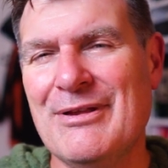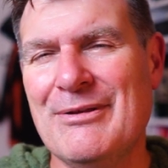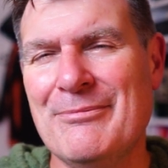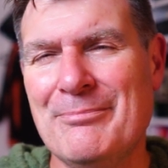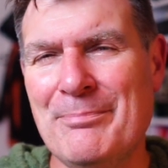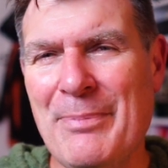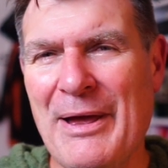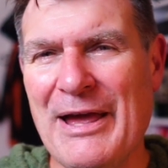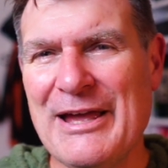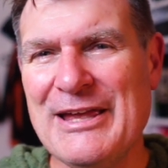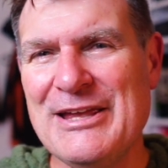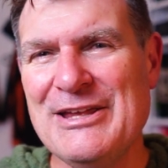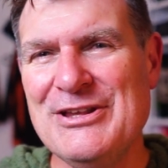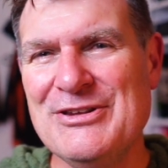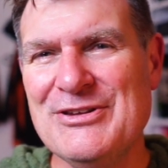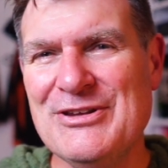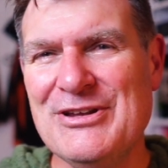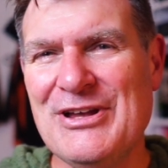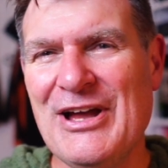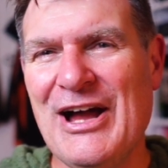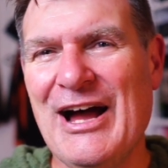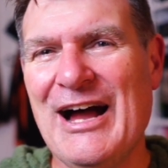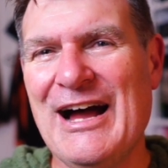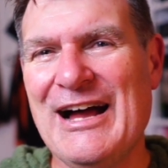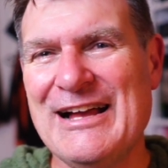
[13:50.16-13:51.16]
Back in
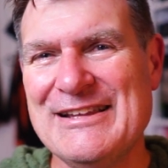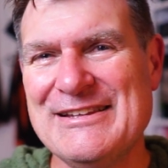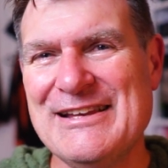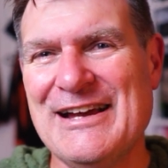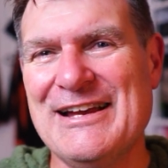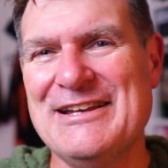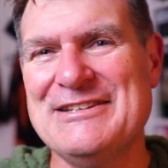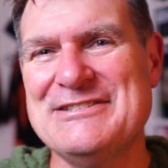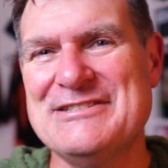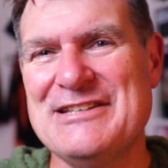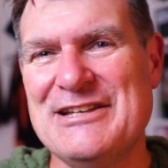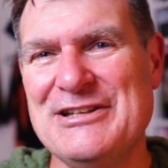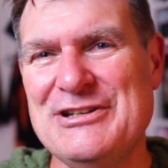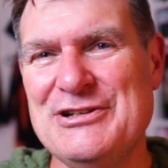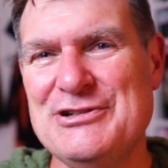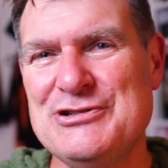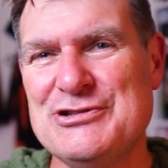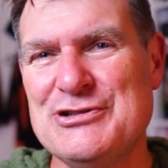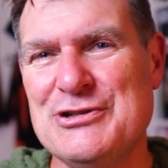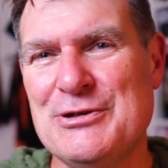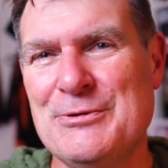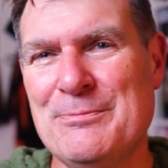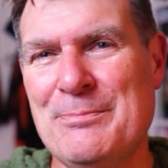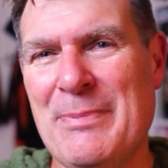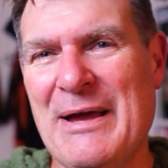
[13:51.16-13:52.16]
car days, they used
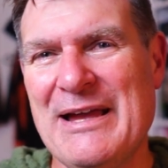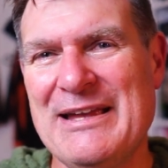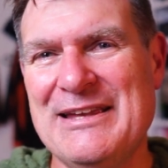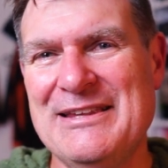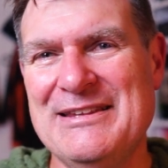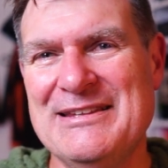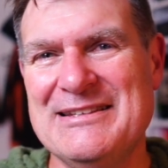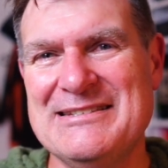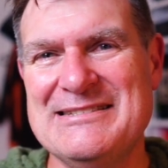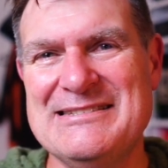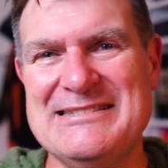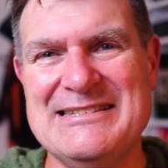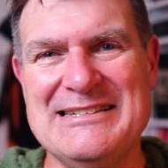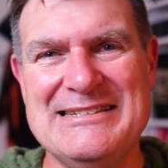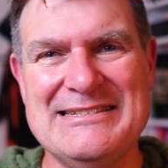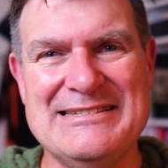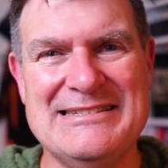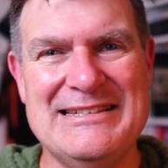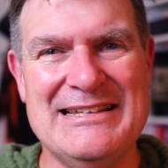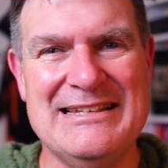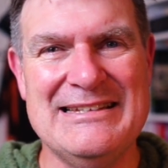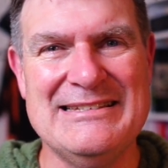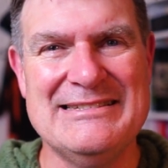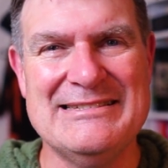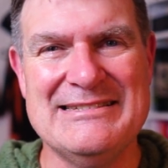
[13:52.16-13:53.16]
to, back in the
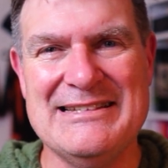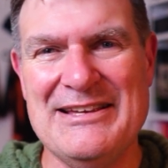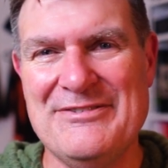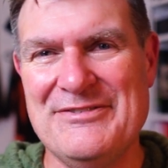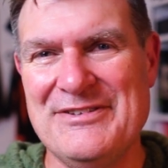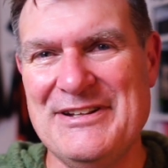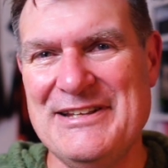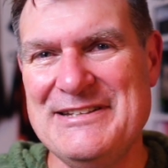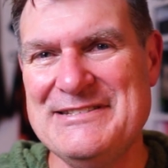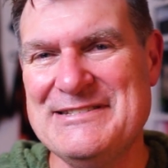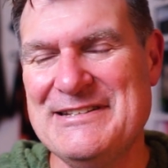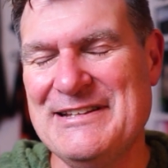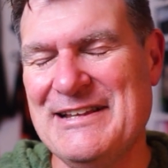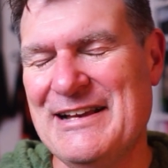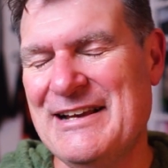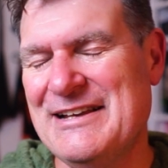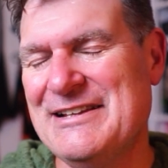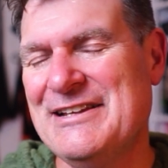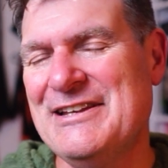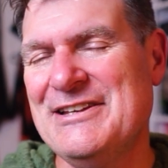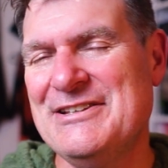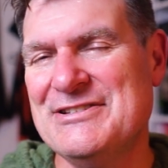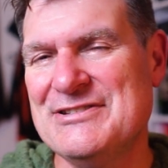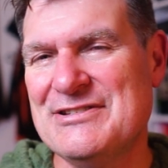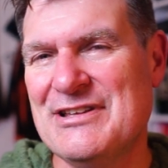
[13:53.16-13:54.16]
60s, 70s and
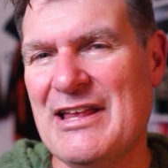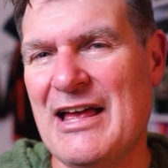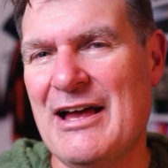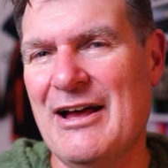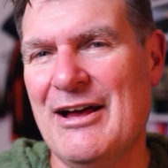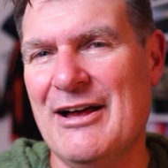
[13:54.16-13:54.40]
80s,